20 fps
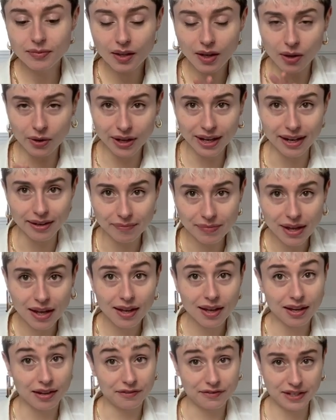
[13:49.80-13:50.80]
Okay,
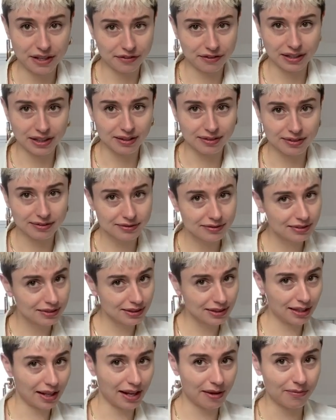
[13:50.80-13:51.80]
I definitely
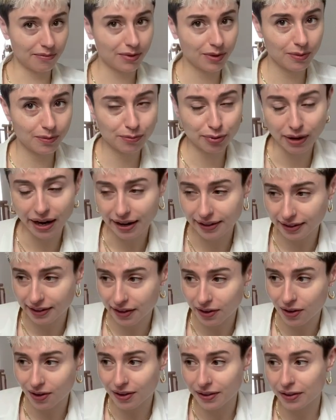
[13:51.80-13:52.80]
am
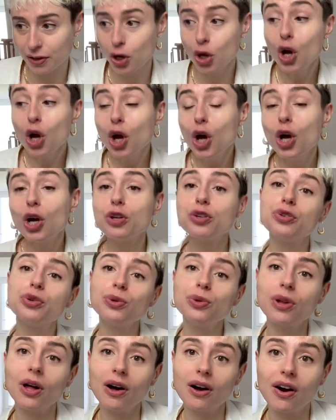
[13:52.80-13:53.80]
prattling on
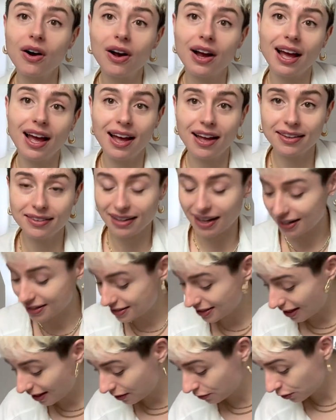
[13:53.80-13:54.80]
too long, as I
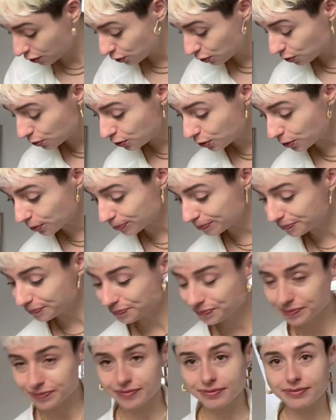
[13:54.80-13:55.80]
tend to do.
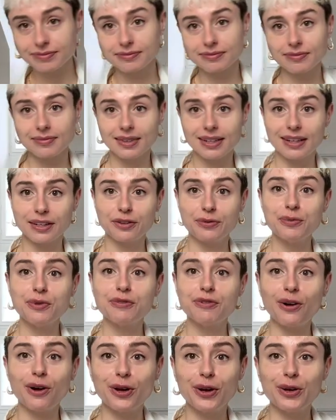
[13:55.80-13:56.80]
Let's
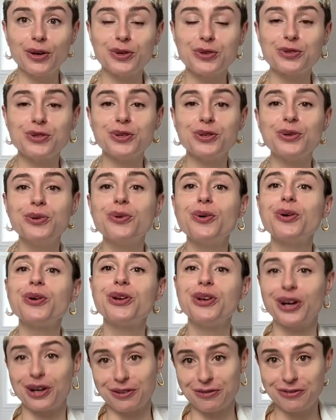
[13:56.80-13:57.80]
move on to
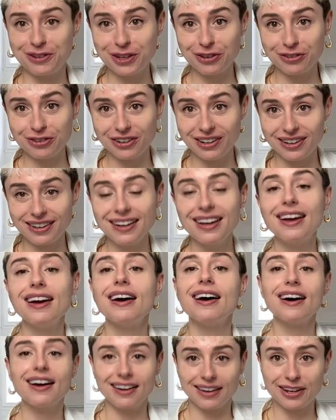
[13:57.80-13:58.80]
nonfiction,
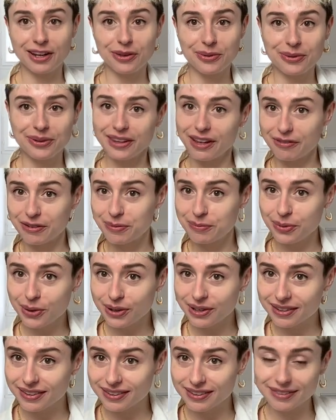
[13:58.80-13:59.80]
another 11
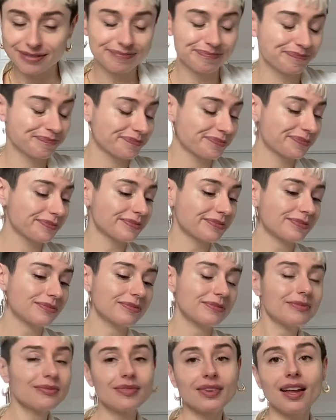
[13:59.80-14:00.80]
books.
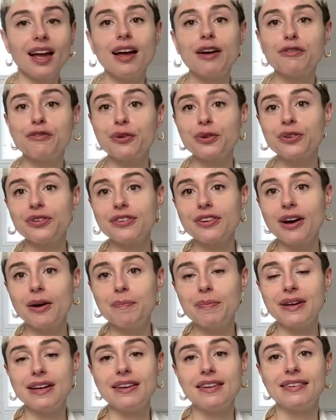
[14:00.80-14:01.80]
First
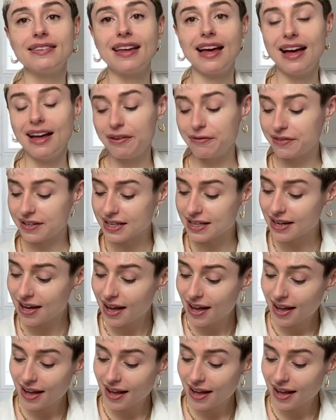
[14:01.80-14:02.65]
up is Heavy,